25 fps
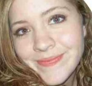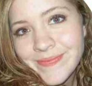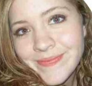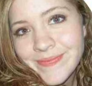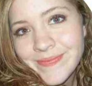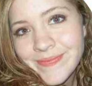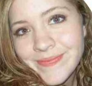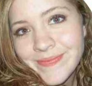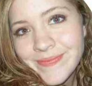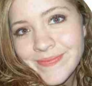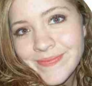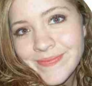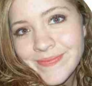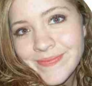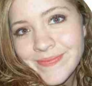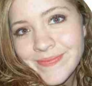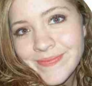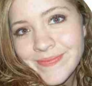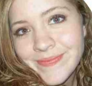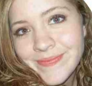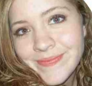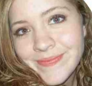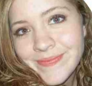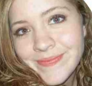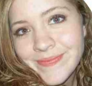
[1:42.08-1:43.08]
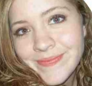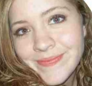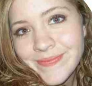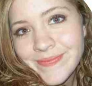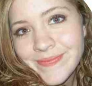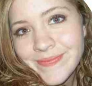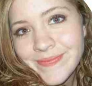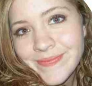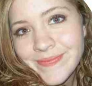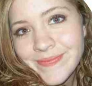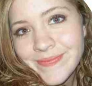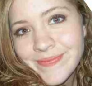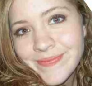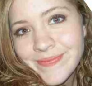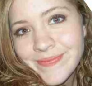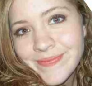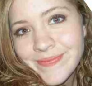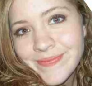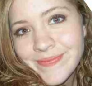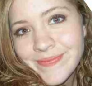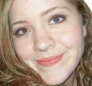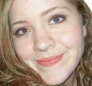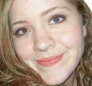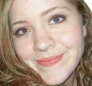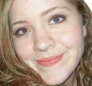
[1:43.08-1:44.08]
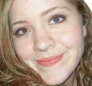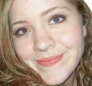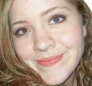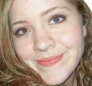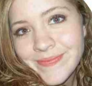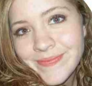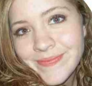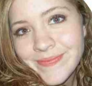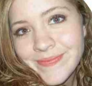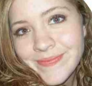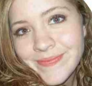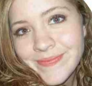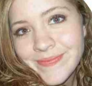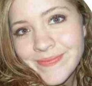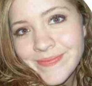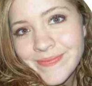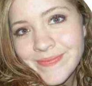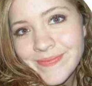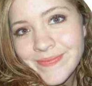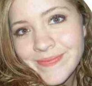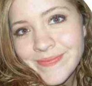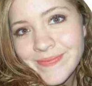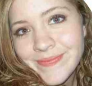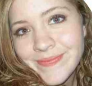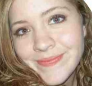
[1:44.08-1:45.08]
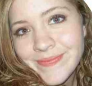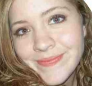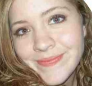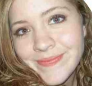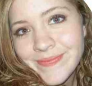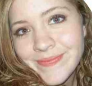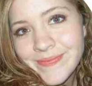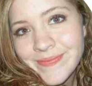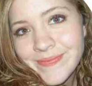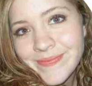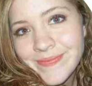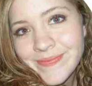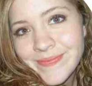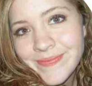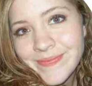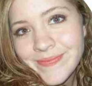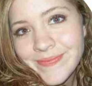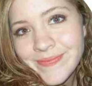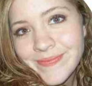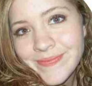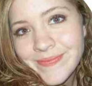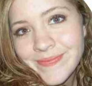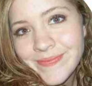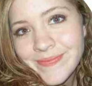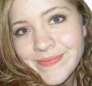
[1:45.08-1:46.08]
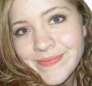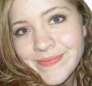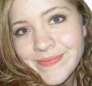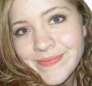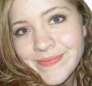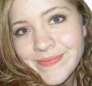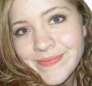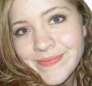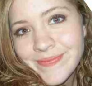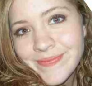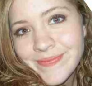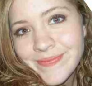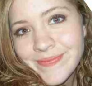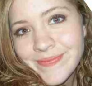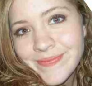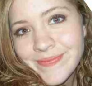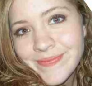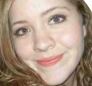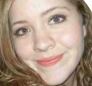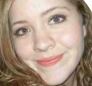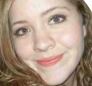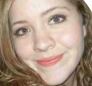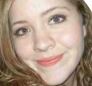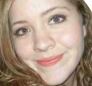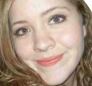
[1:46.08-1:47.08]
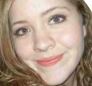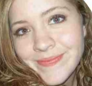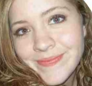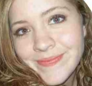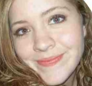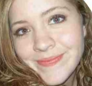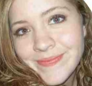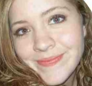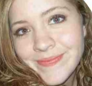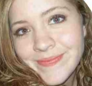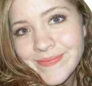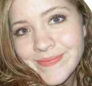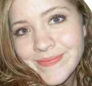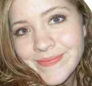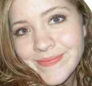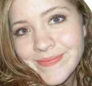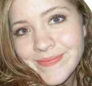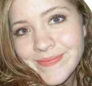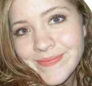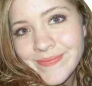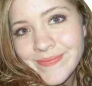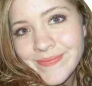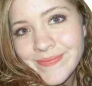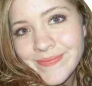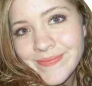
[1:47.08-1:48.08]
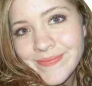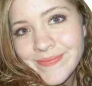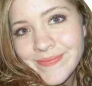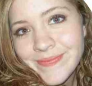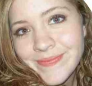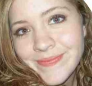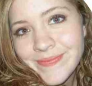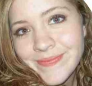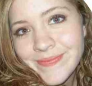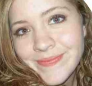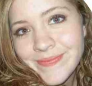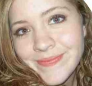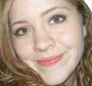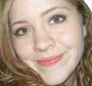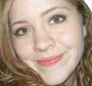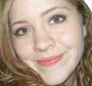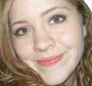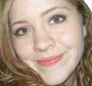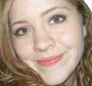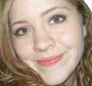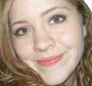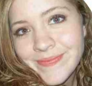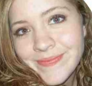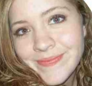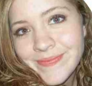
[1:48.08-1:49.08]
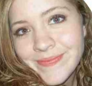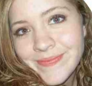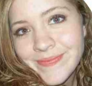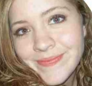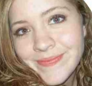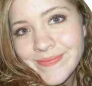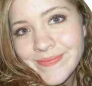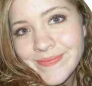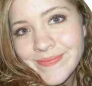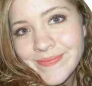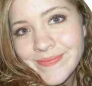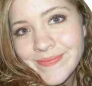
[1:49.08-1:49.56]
(no lip movement)